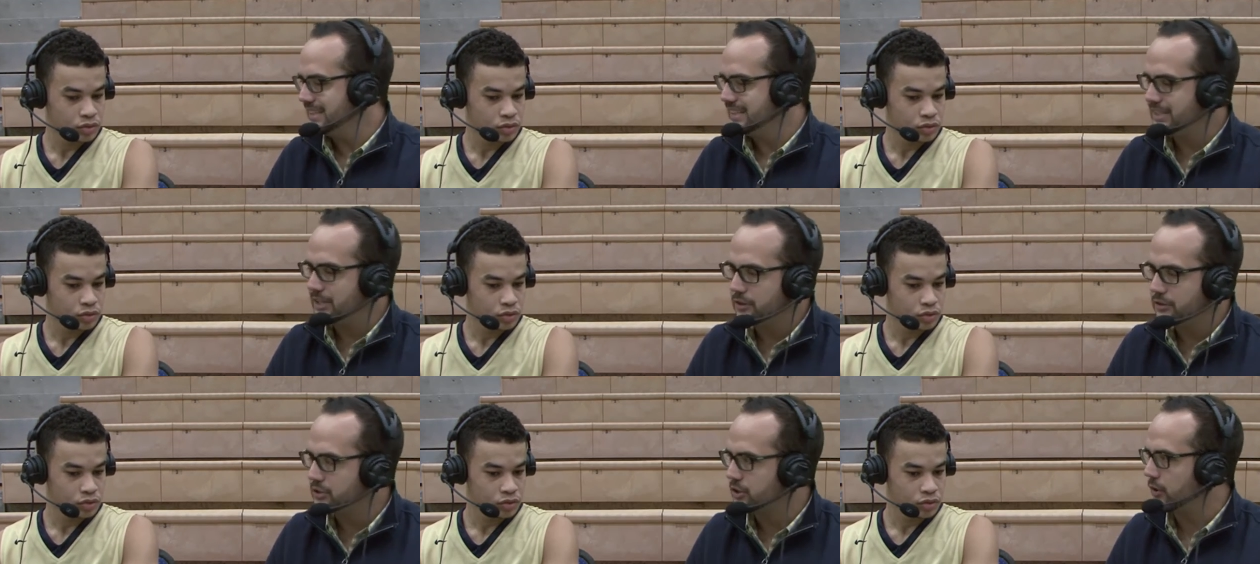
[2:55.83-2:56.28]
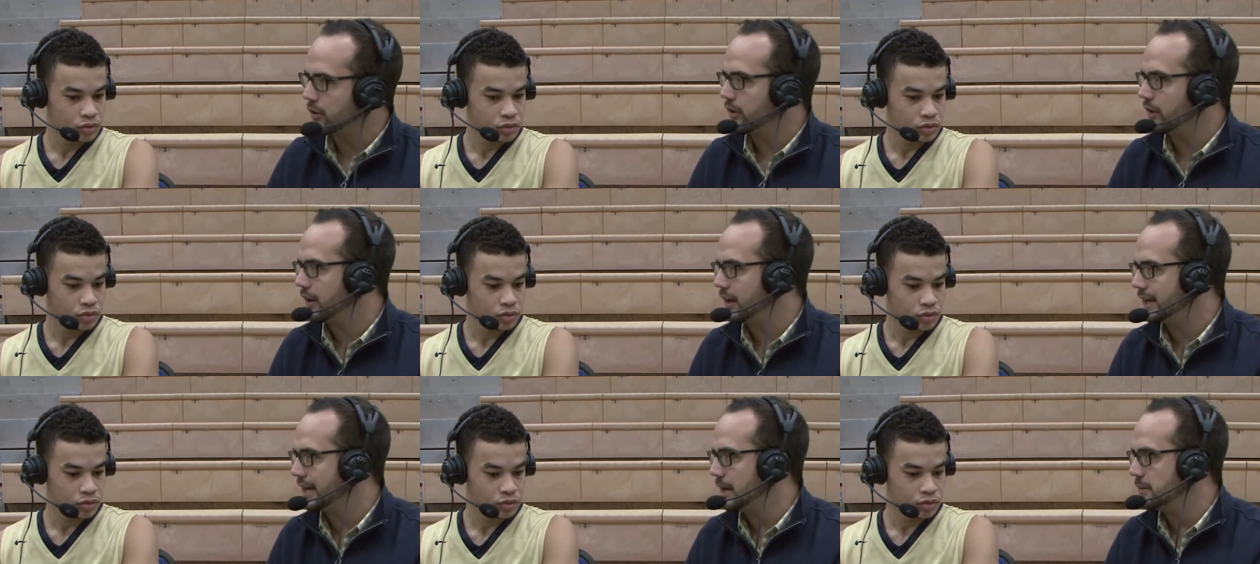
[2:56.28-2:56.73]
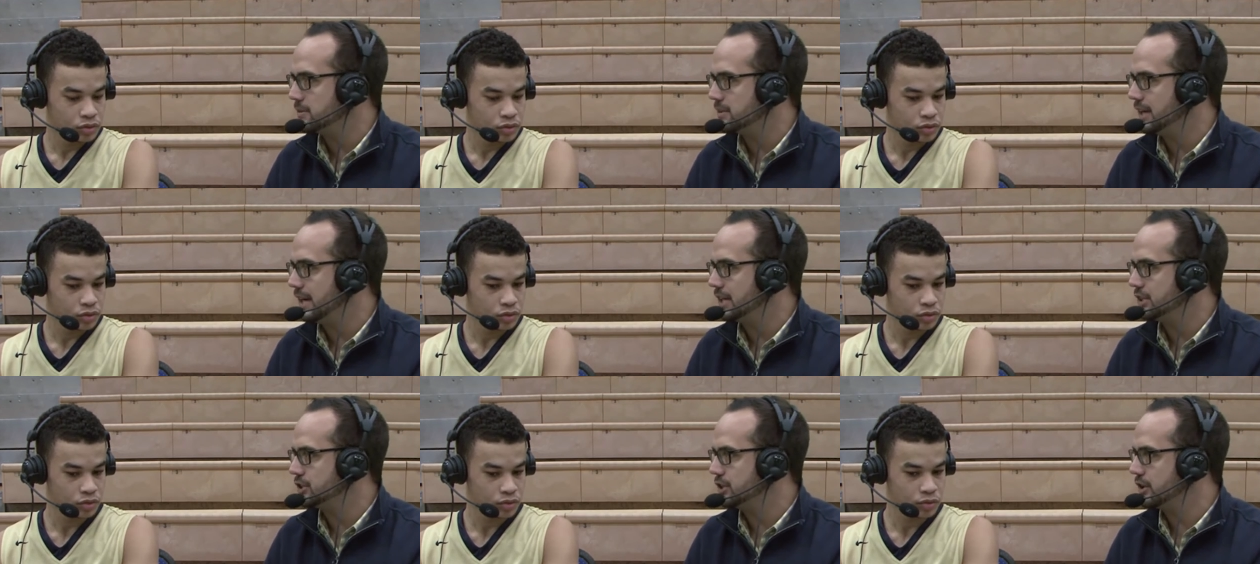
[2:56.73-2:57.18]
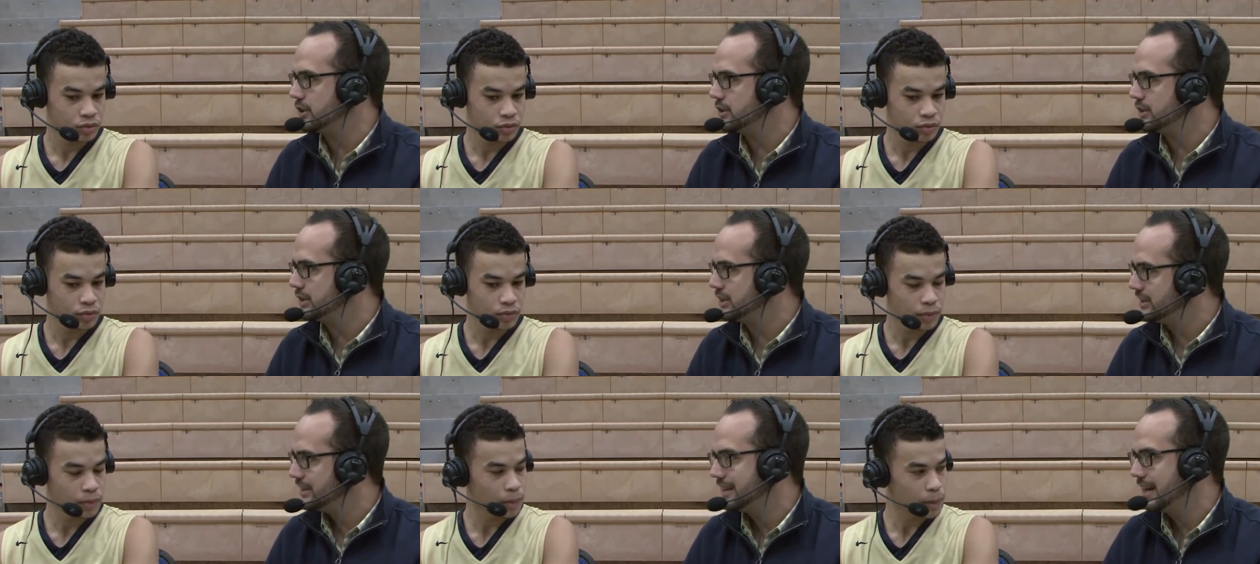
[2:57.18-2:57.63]
Speaker 1: you started a lot of games last year.
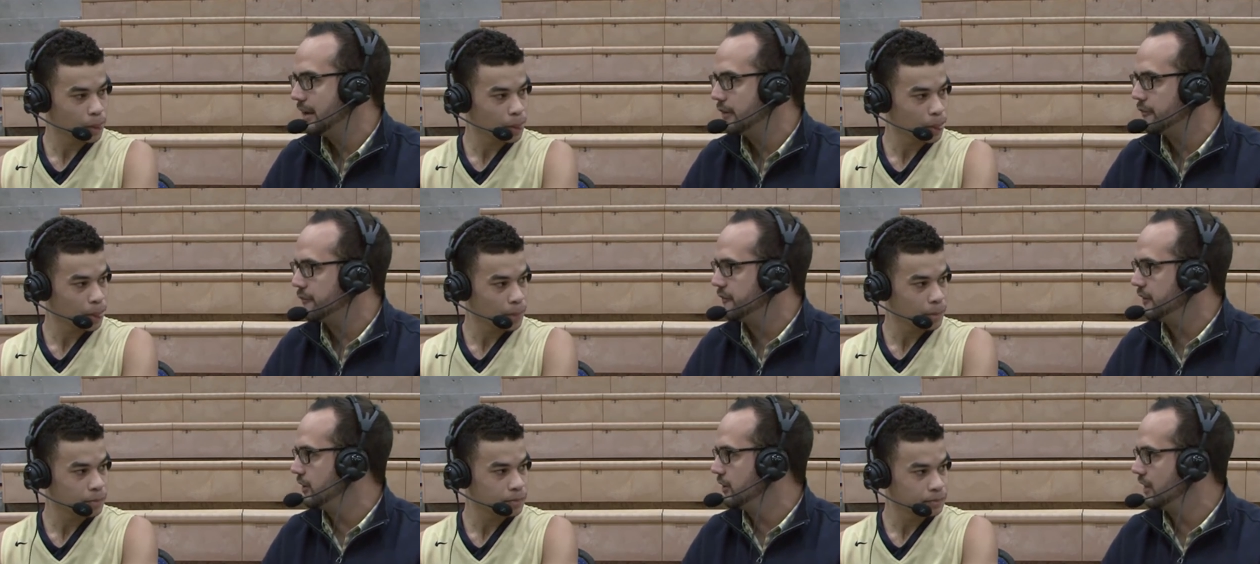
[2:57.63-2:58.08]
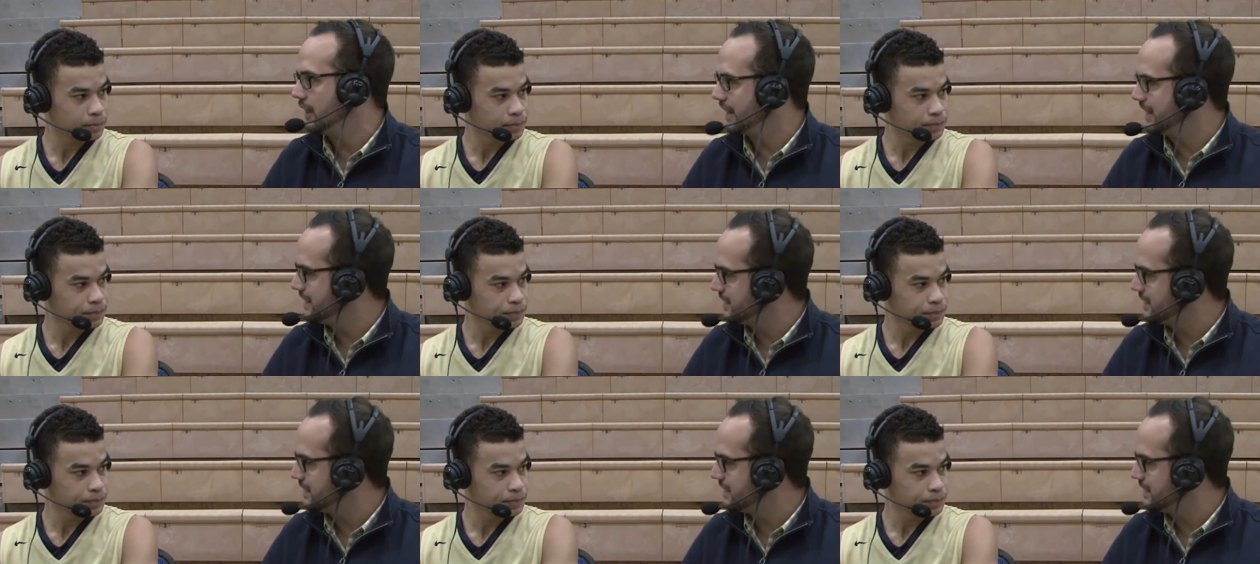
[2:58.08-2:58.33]
You kind of feel like it